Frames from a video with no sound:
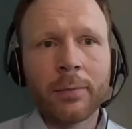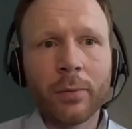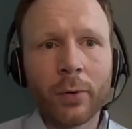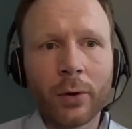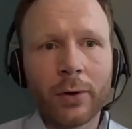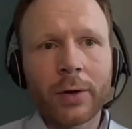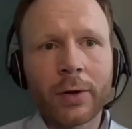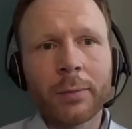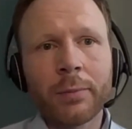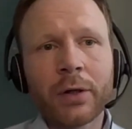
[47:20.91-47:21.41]

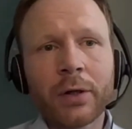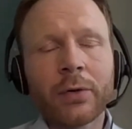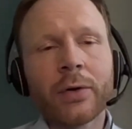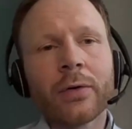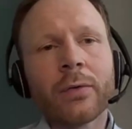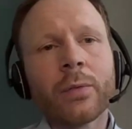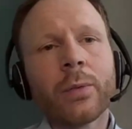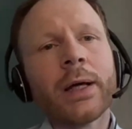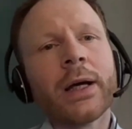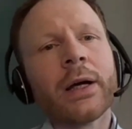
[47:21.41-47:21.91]
more,
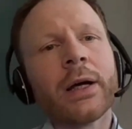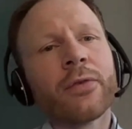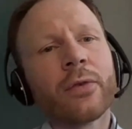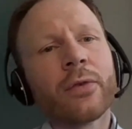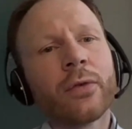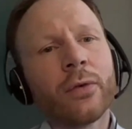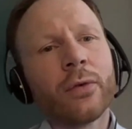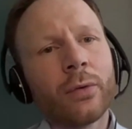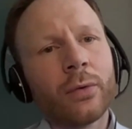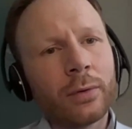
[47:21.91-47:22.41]
because we
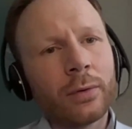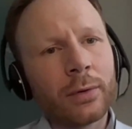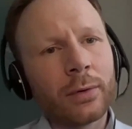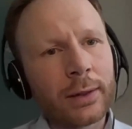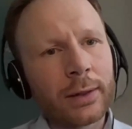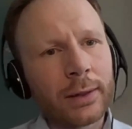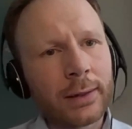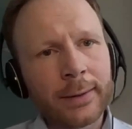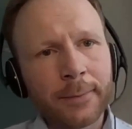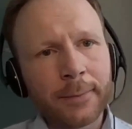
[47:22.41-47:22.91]
have to